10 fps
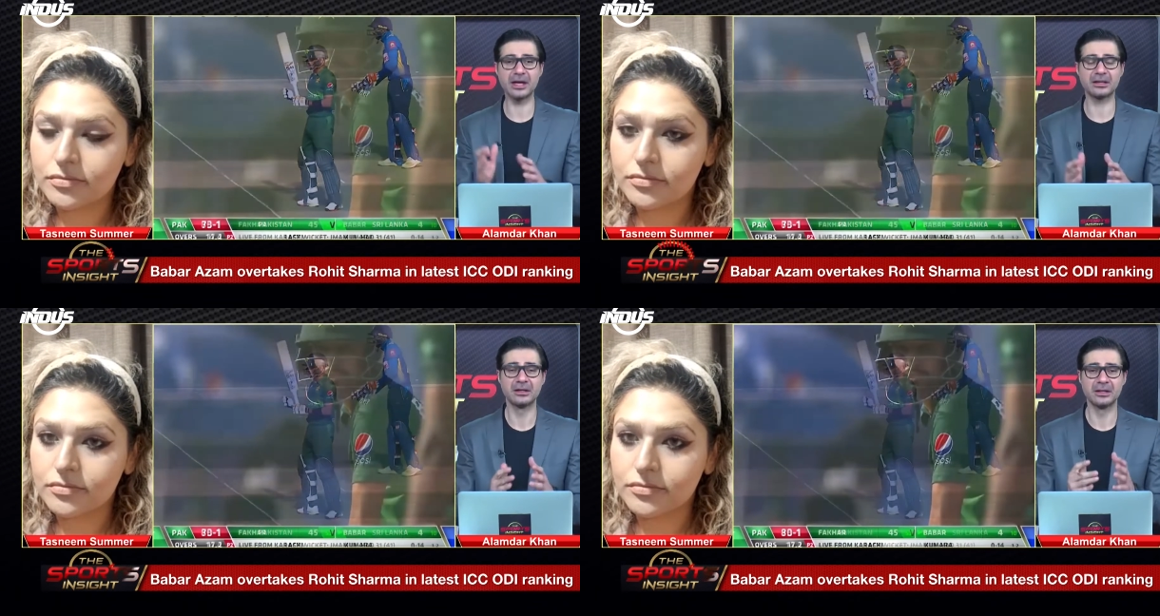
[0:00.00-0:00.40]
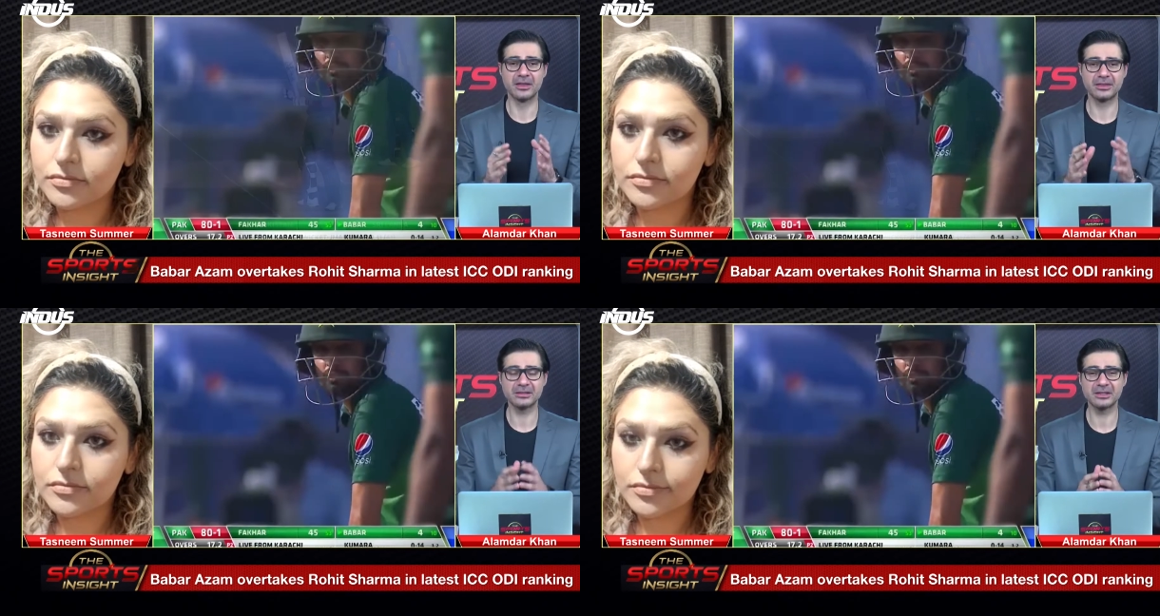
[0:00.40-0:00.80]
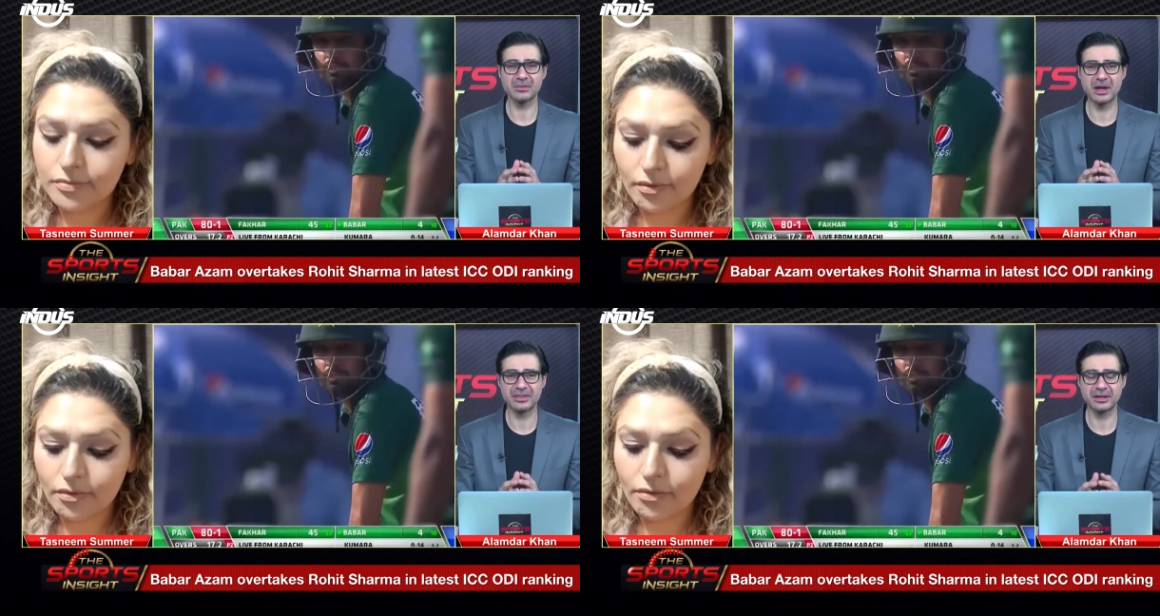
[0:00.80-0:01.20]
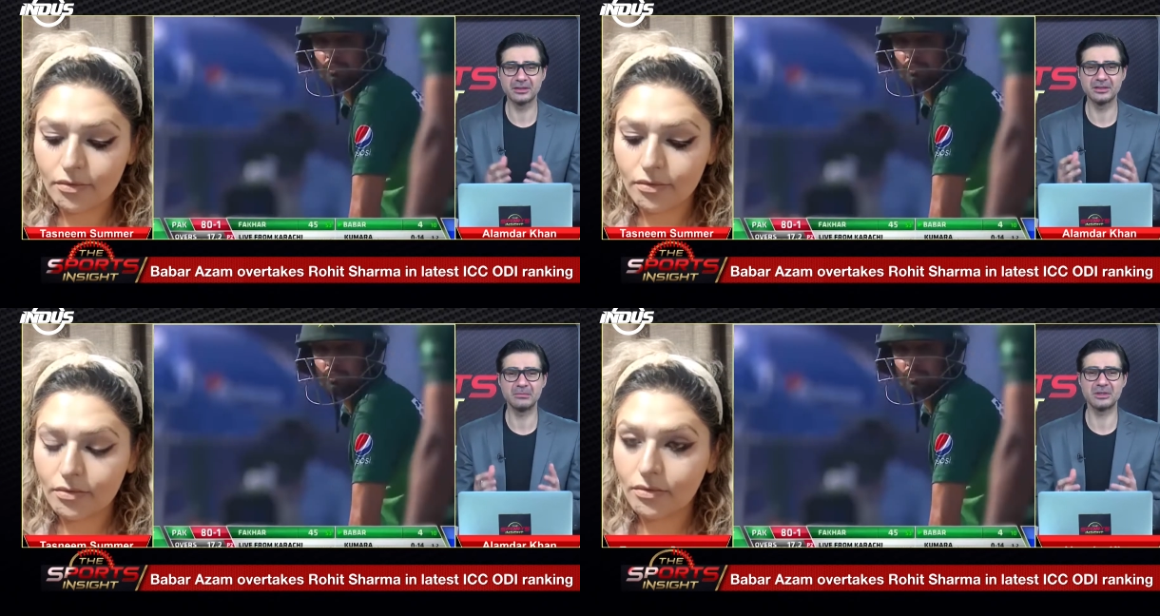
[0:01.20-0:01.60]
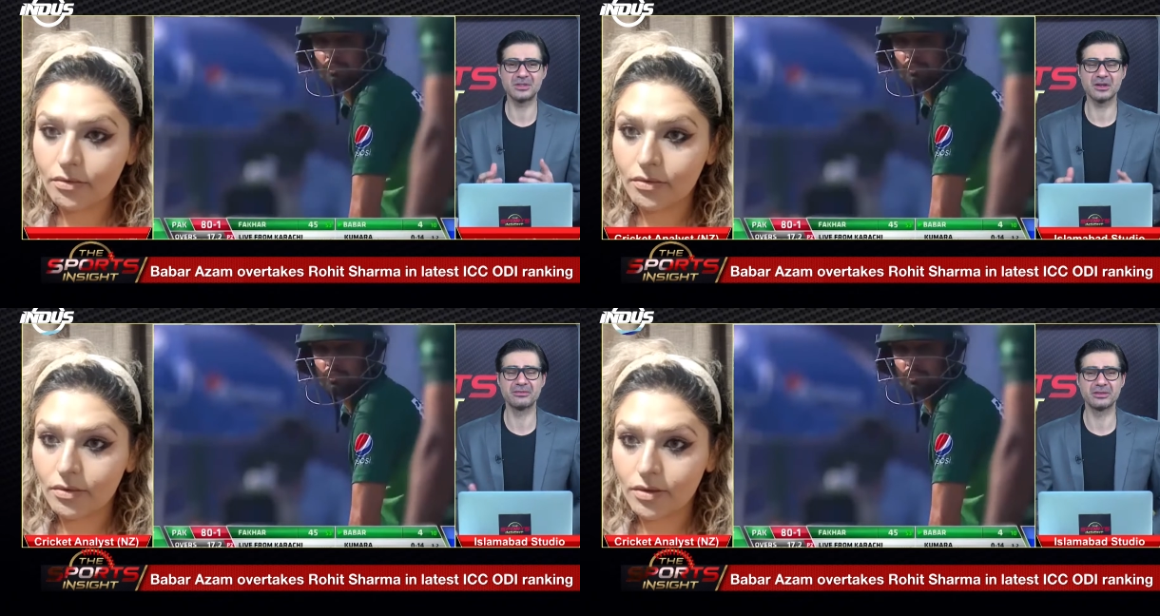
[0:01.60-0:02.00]
Speaker 1: that, this time, I think the team
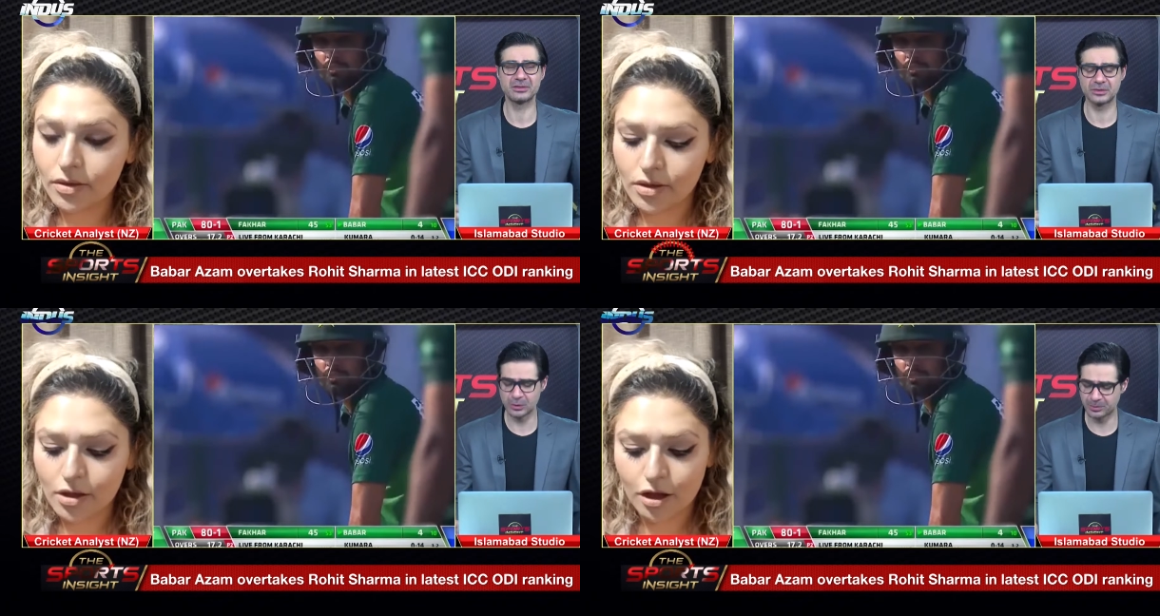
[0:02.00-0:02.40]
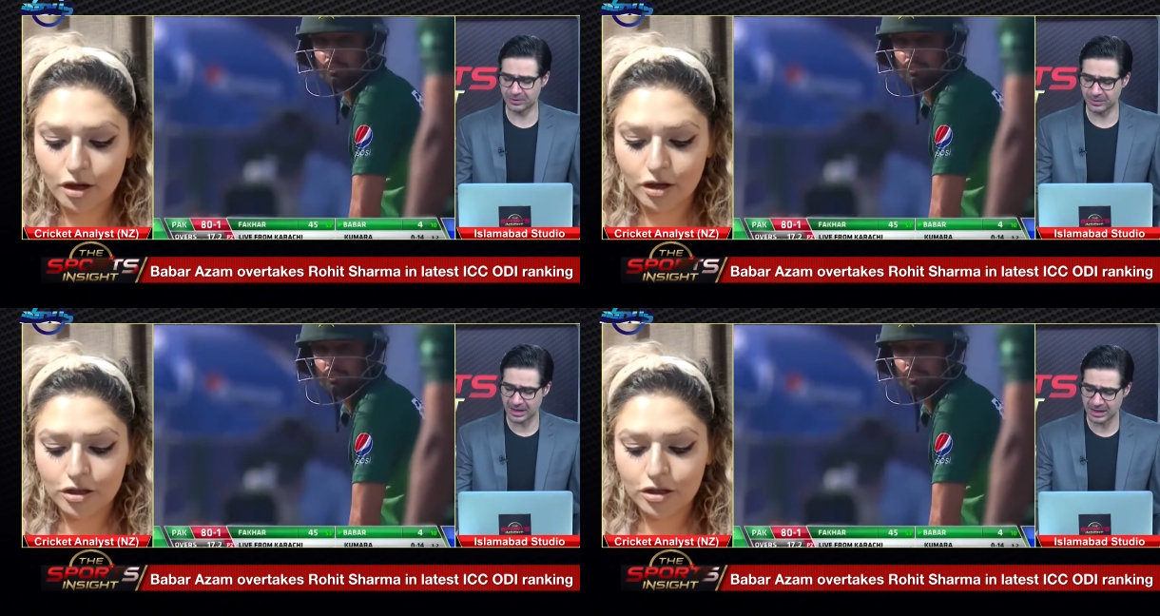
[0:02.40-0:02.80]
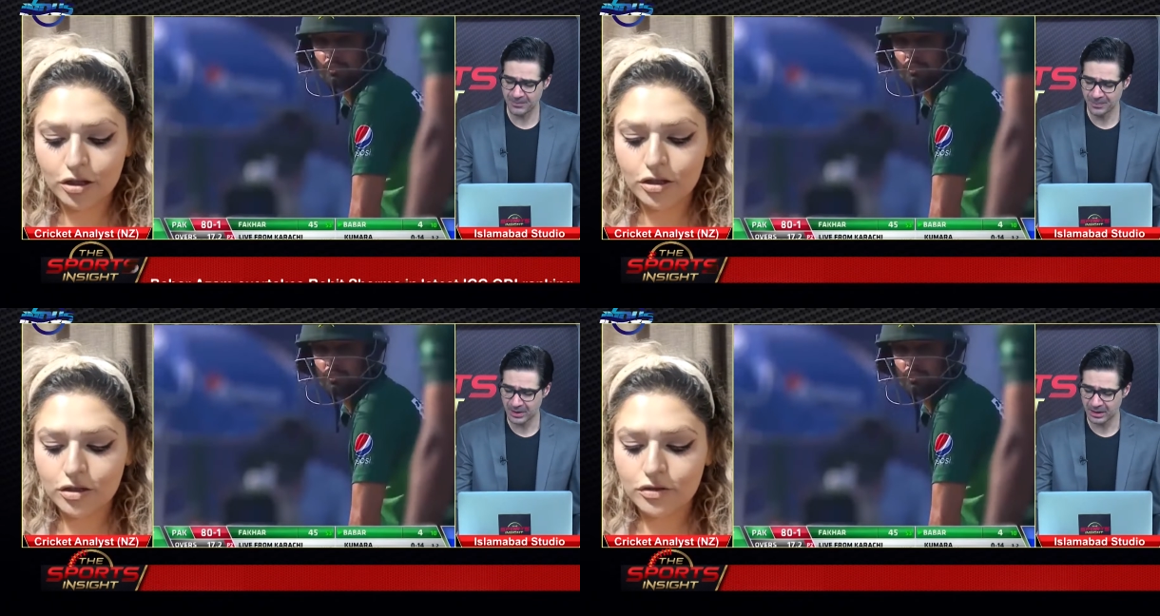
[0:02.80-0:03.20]
itself is super ready.